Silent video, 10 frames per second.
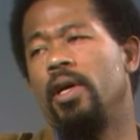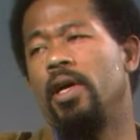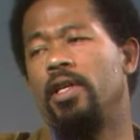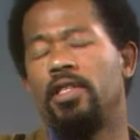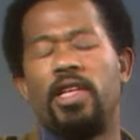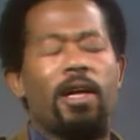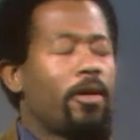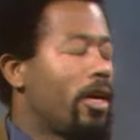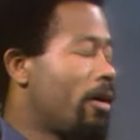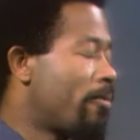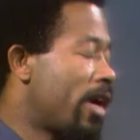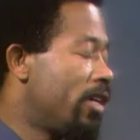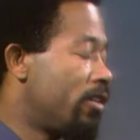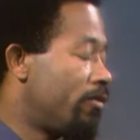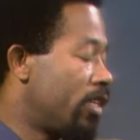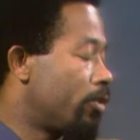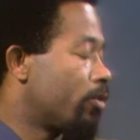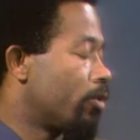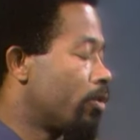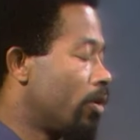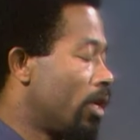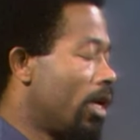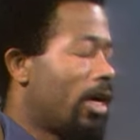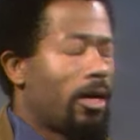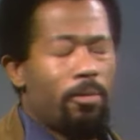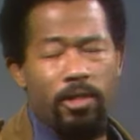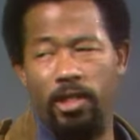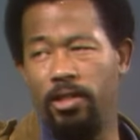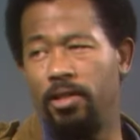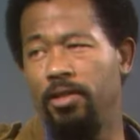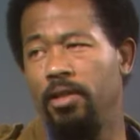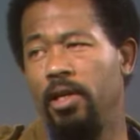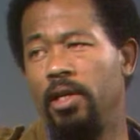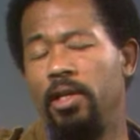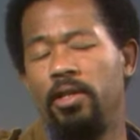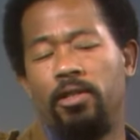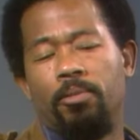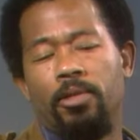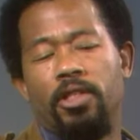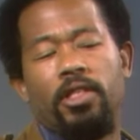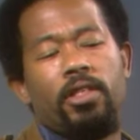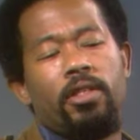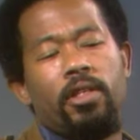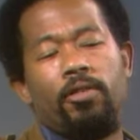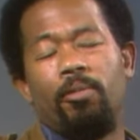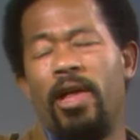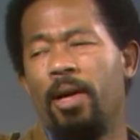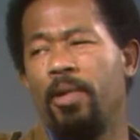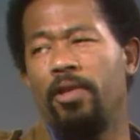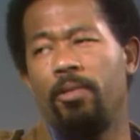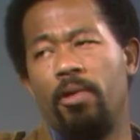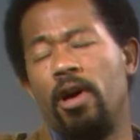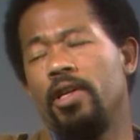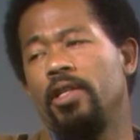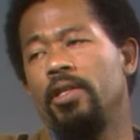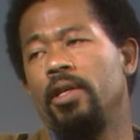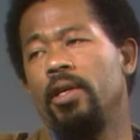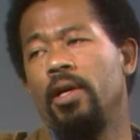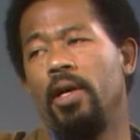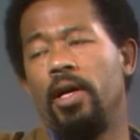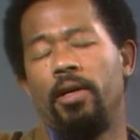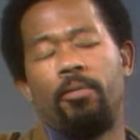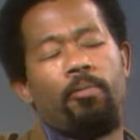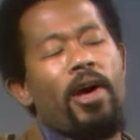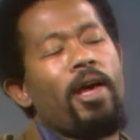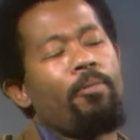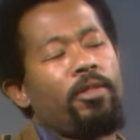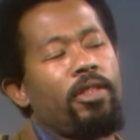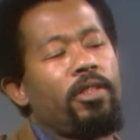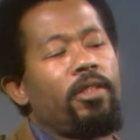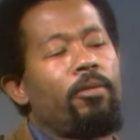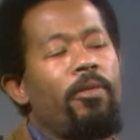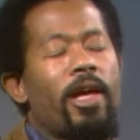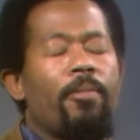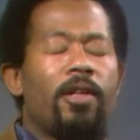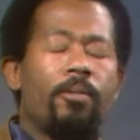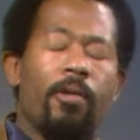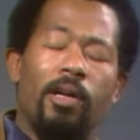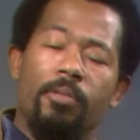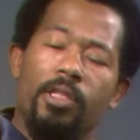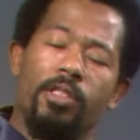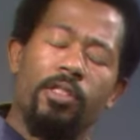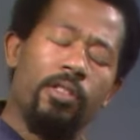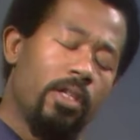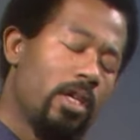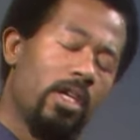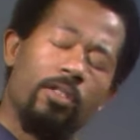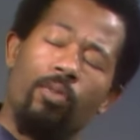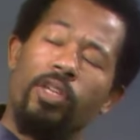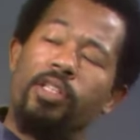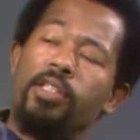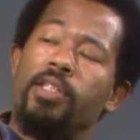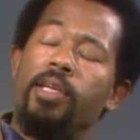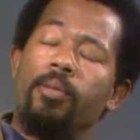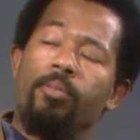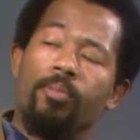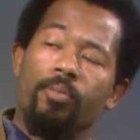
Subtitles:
And it's not my individual position, it's the position of the Black Panther Party. And my position, the Black Panther Party position, one and the same.